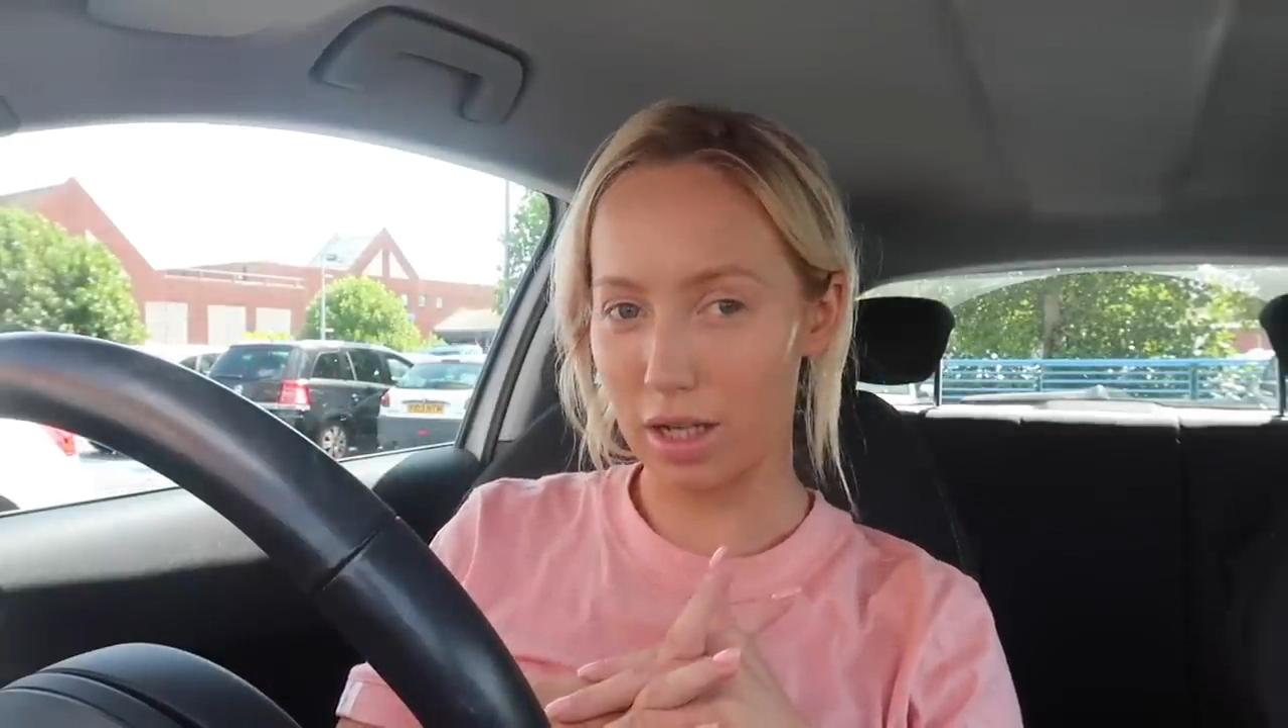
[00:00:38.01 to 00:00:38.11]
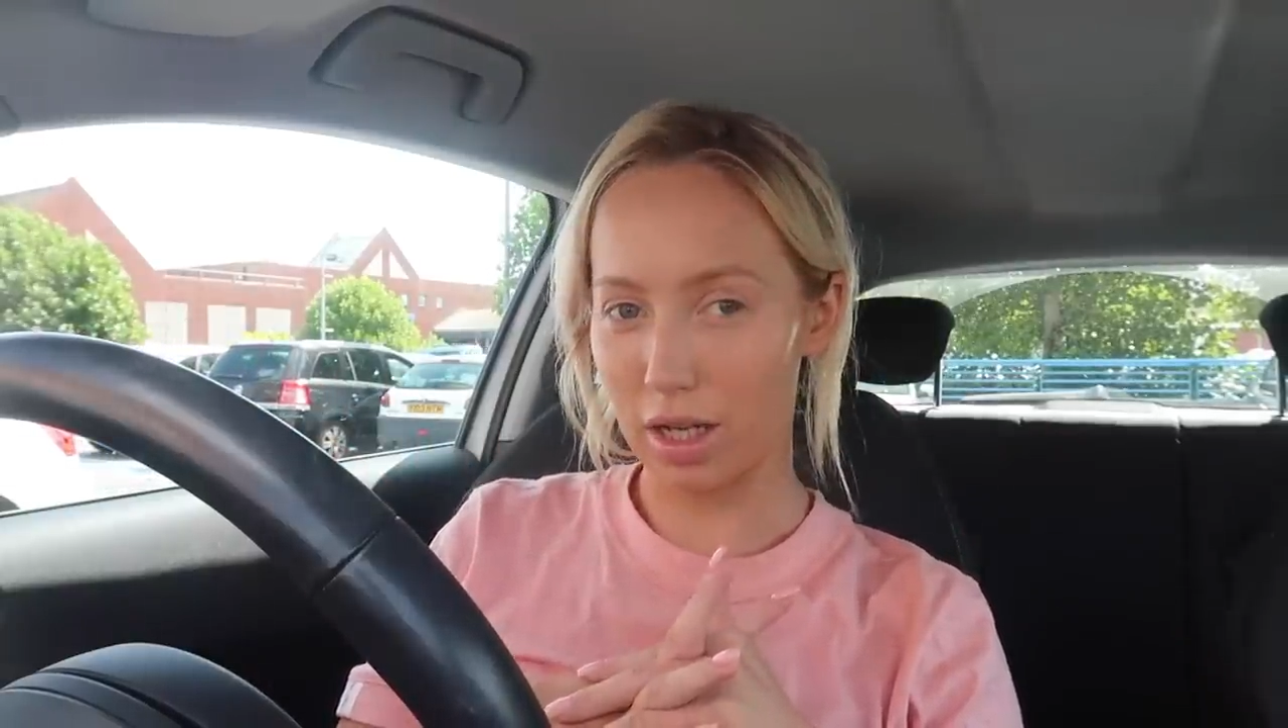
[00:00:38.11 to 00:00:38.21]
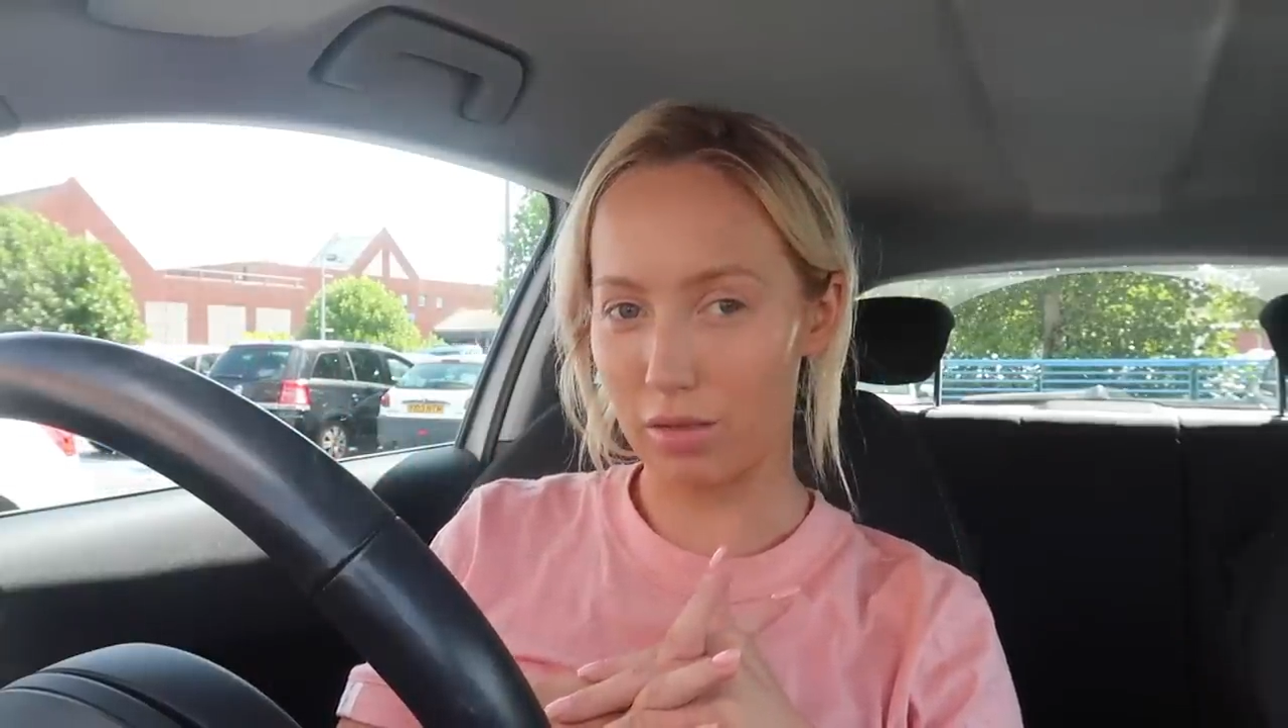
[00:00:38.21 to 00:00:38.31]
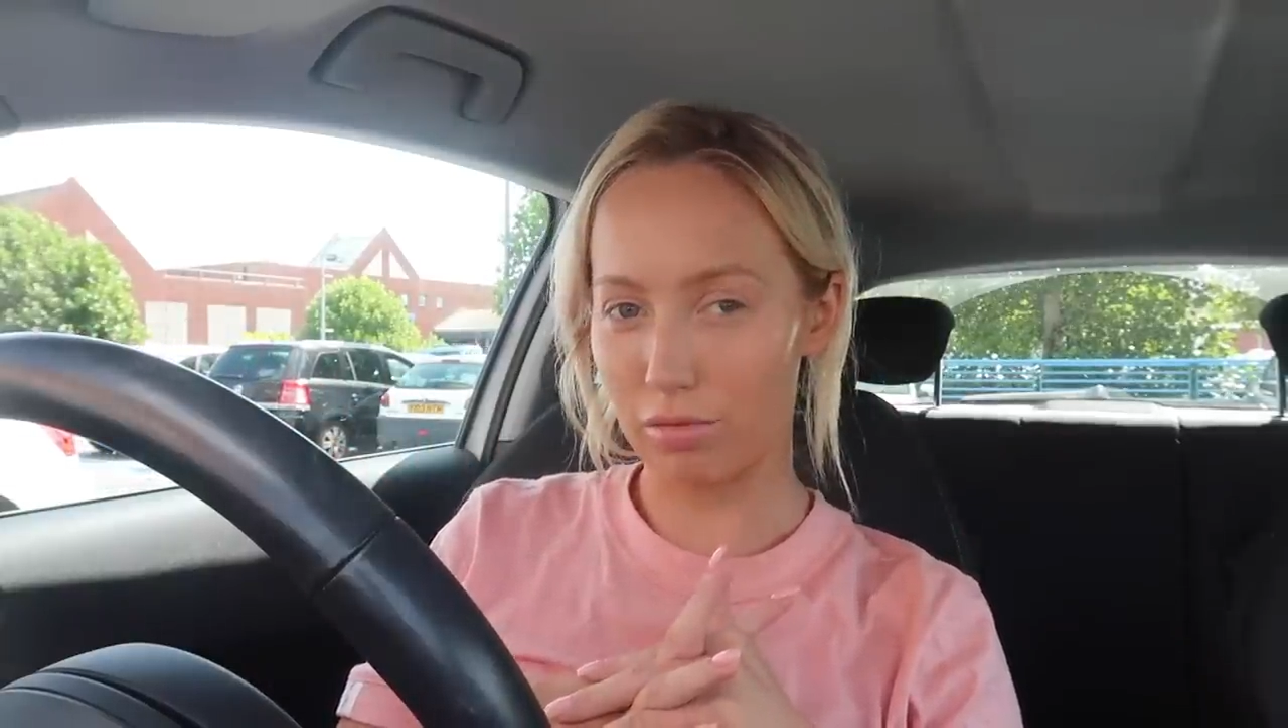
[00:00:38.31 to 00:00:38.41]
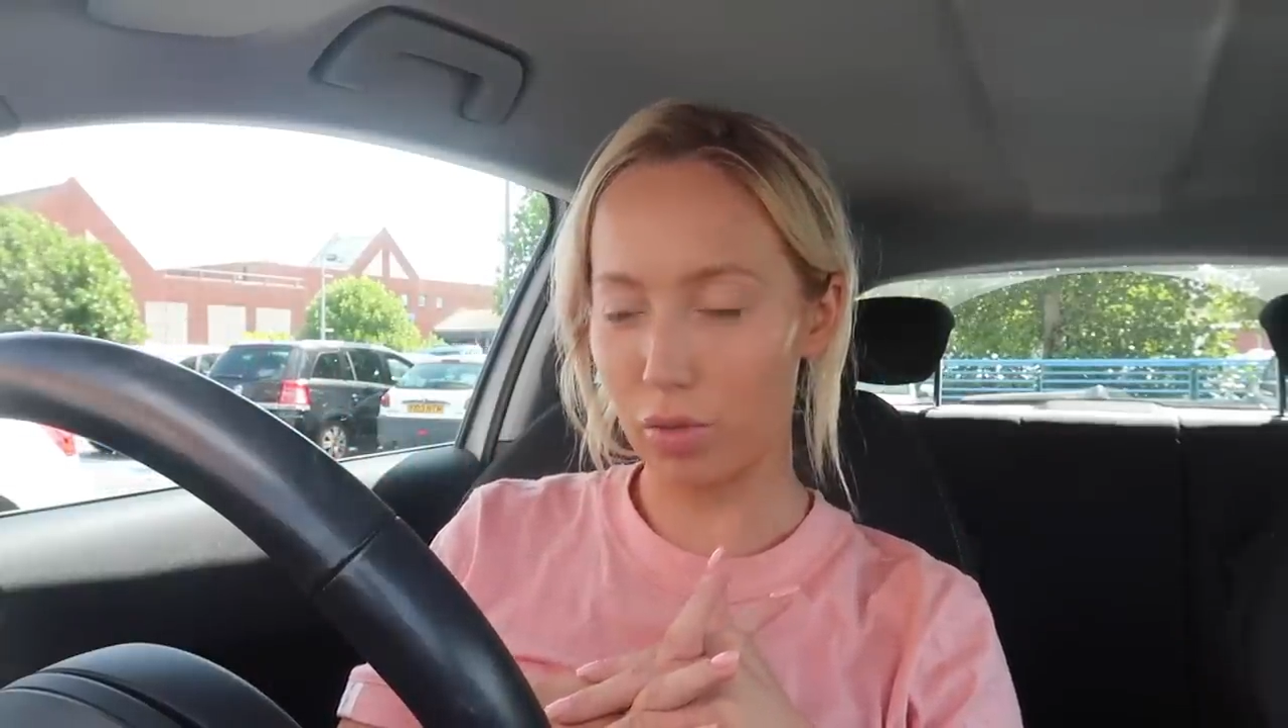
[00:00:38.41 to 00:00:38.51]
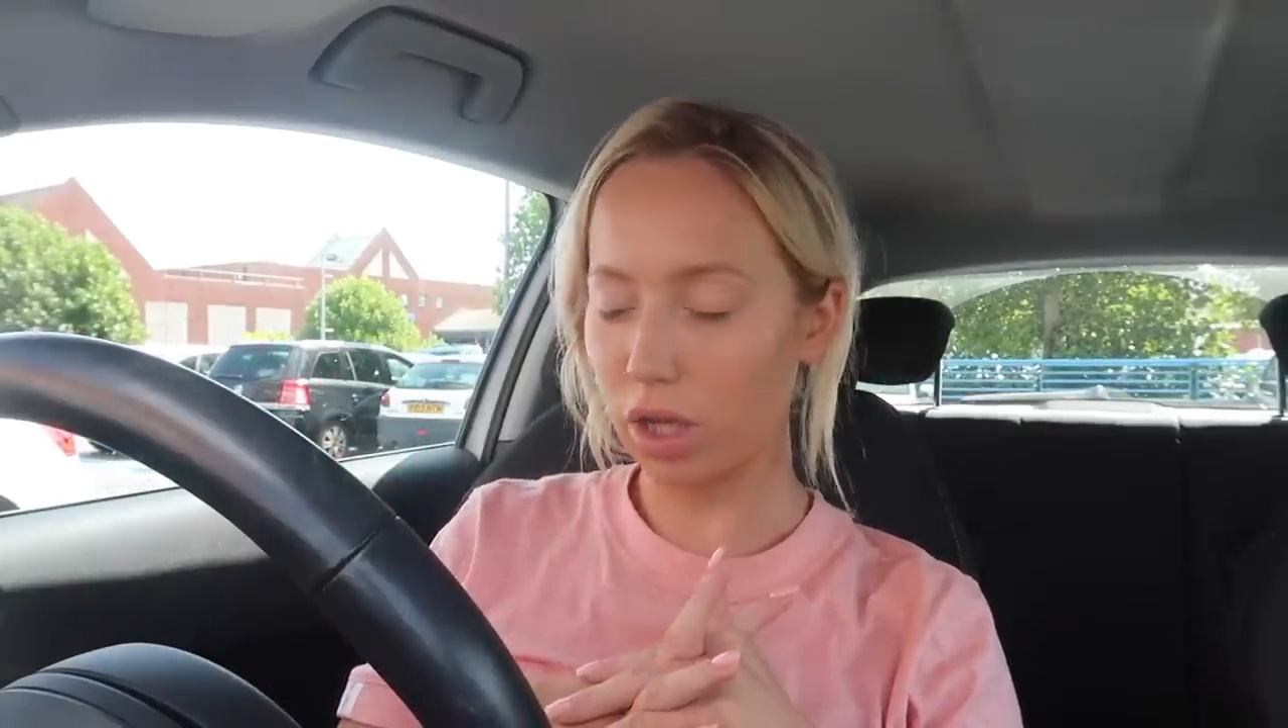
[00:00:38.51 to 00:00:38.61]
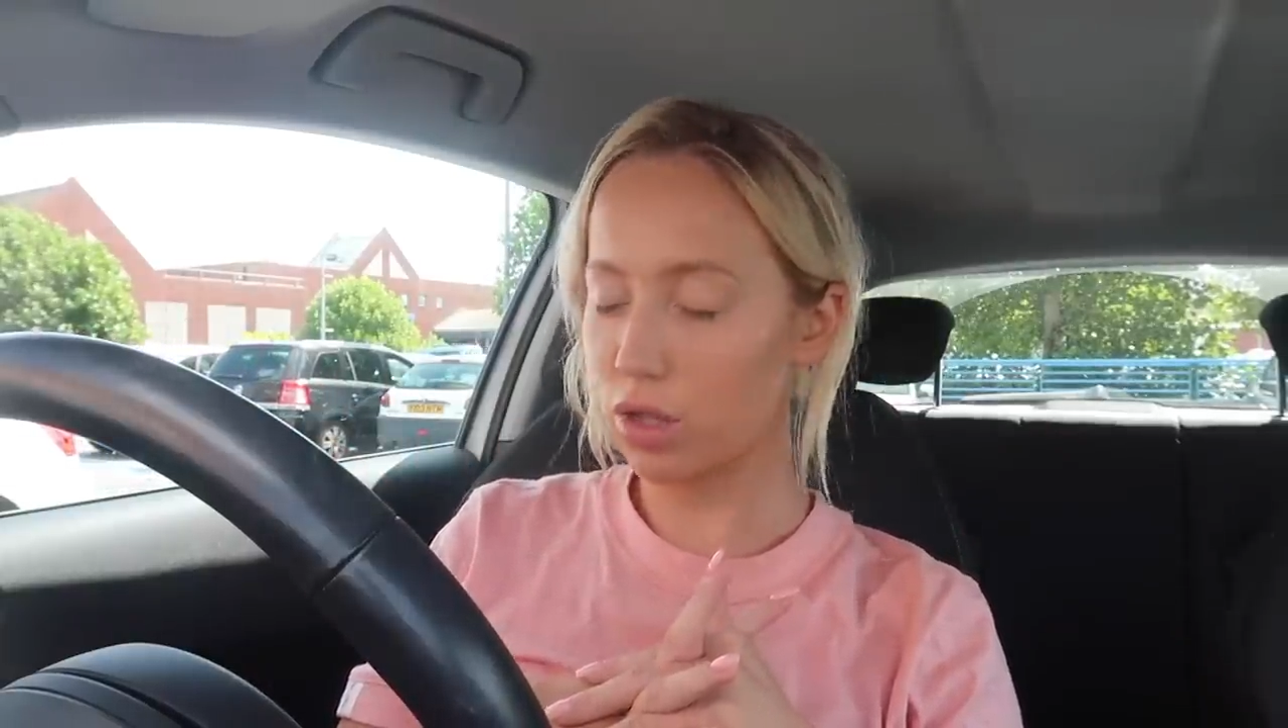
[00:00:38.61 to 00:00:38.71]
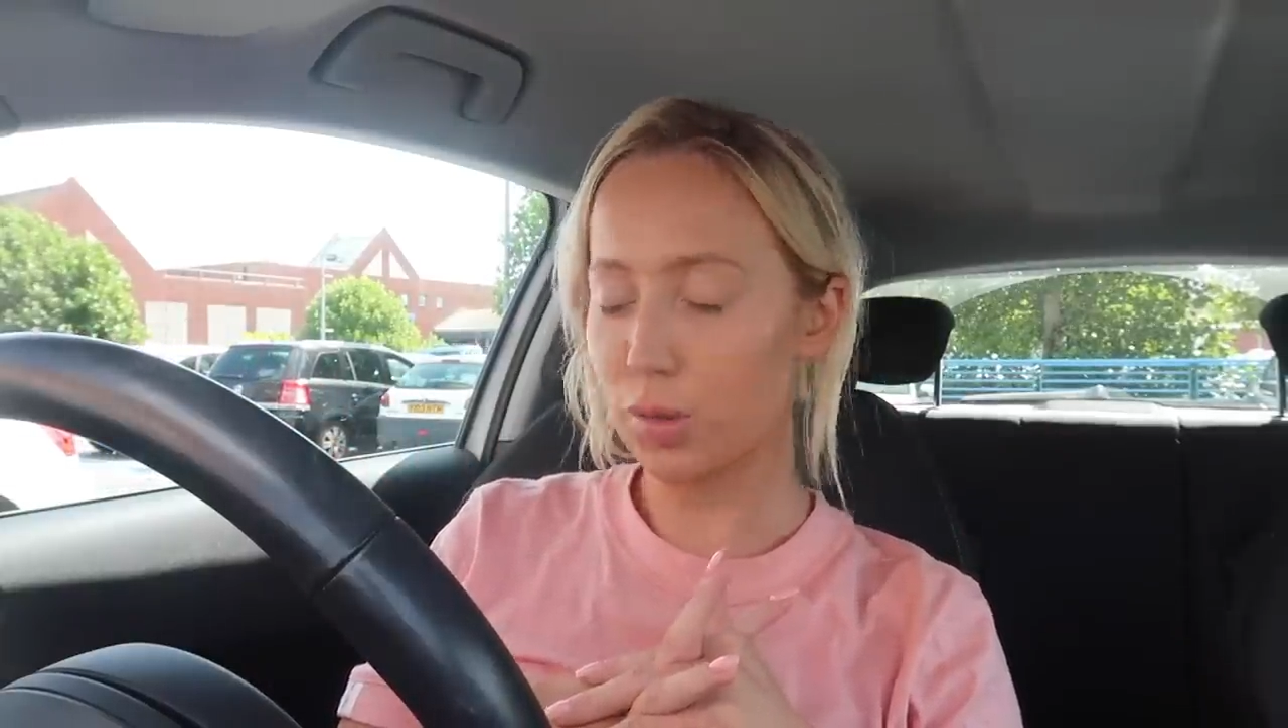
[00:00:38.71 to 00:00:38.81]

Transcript: hun we're going